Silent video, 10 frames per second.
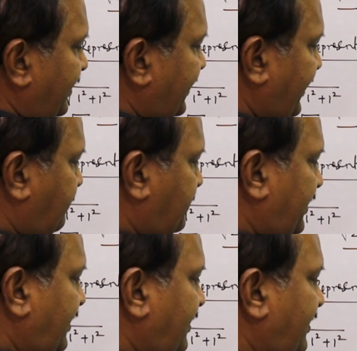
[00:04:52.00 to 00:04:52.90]
keep
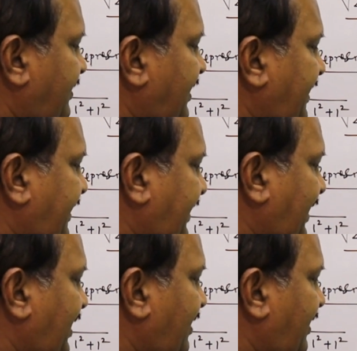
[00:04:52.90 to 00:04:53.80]
the
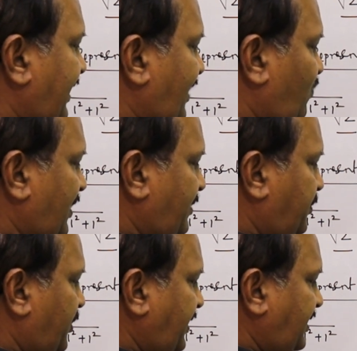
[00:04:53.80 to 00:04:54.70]
needle at one
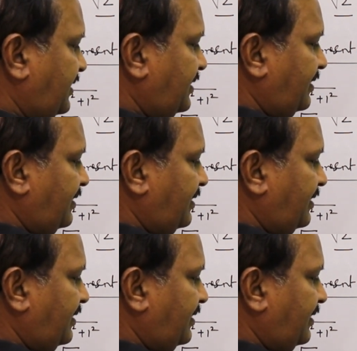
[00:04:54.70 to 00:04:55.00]
point,